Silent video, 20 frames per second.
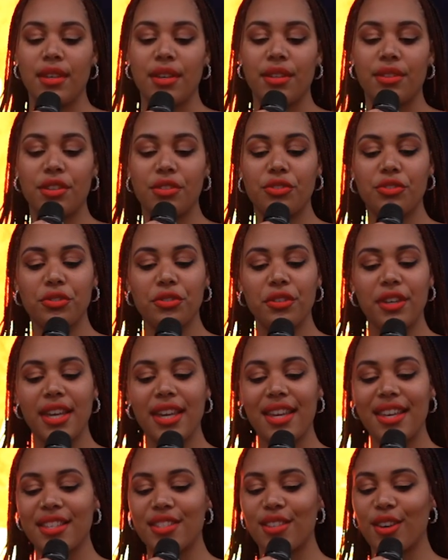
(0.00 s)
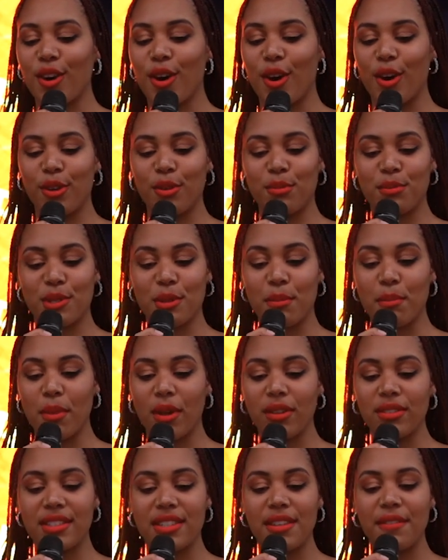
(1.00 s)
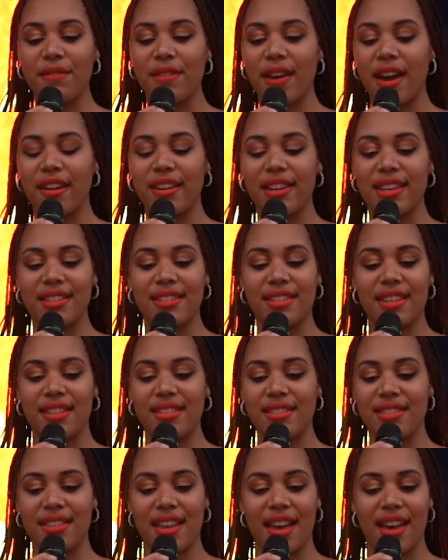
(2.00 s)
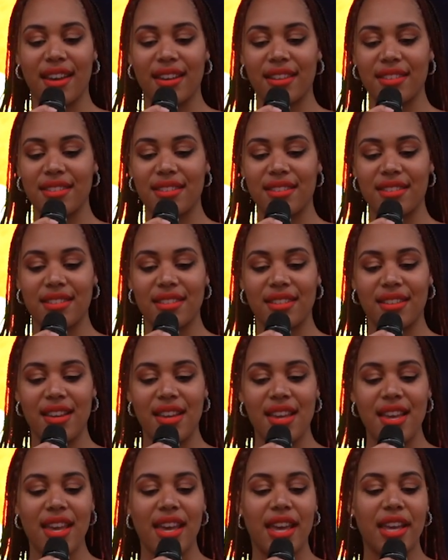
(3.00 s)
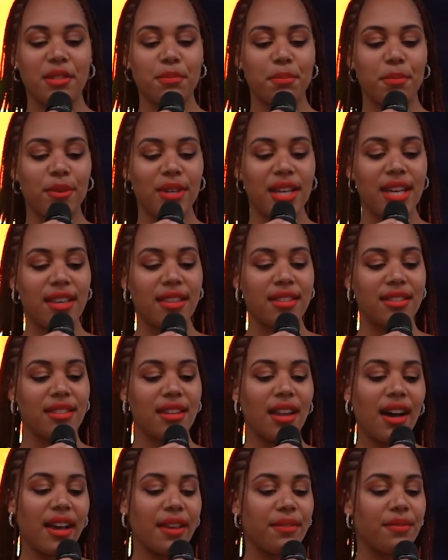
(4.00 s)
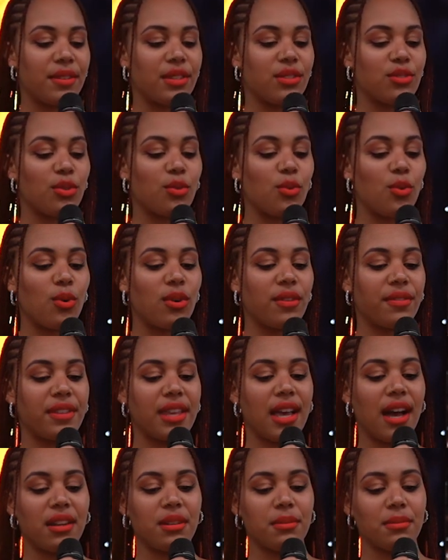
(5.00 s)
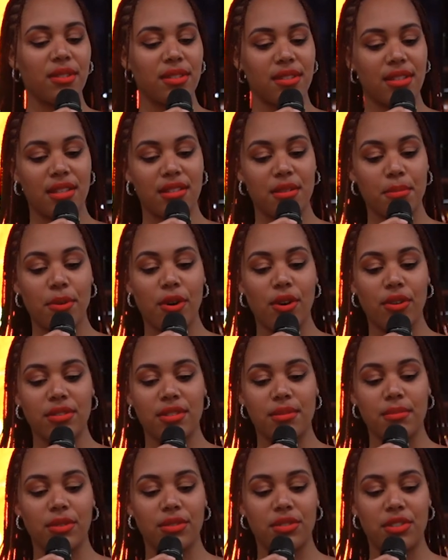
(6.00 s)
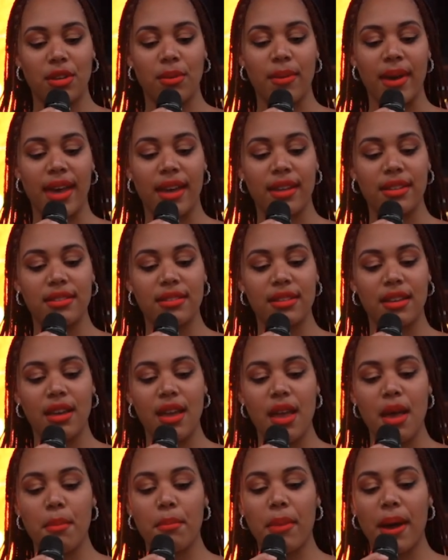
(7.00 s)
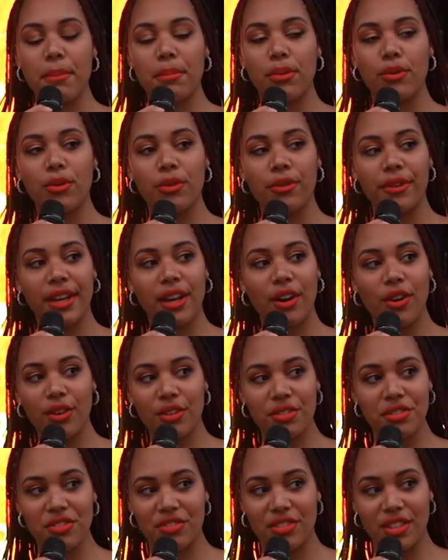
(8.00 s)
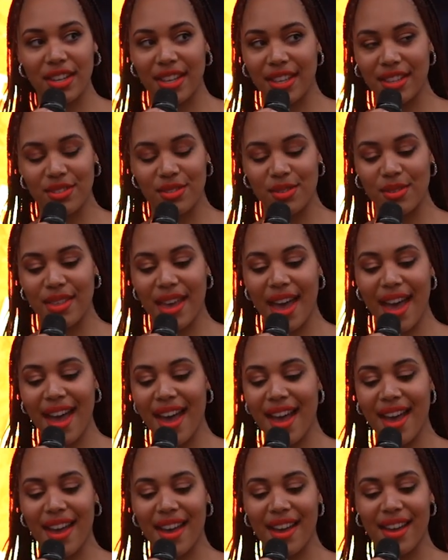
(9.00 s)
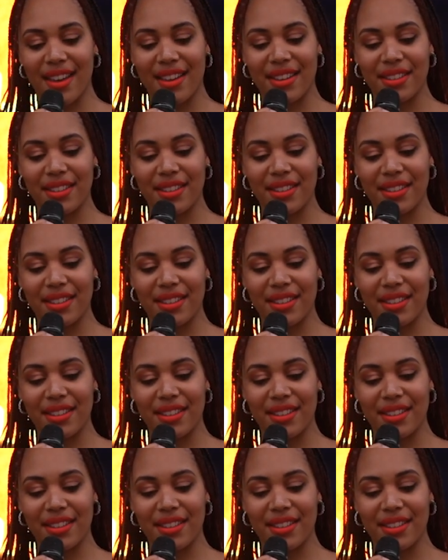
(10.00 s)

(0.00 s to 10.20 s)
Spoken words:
The tree is a home to multifarious insects. It breathes life into all of the animals that are proximal to it by pouring oxygen into their air.